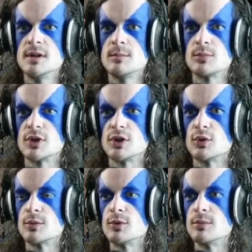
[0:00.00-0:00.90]
Pretty
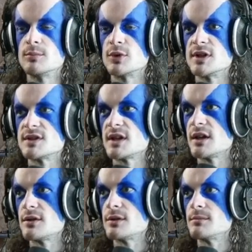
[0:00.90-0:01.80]
normal, pretty
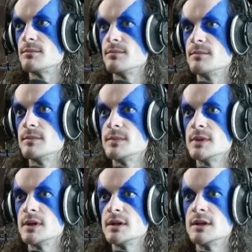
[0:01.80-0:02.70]
standard.
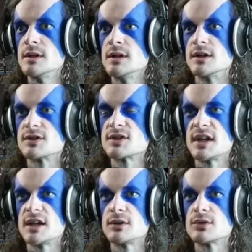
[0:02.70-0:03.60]
A
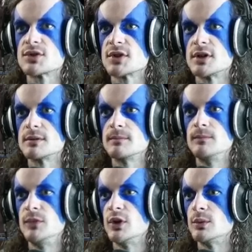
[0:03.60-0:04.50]
standard start,
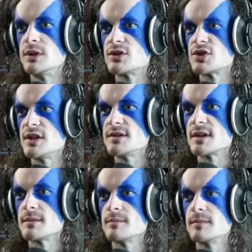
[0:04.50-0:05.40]
no one is cheesing,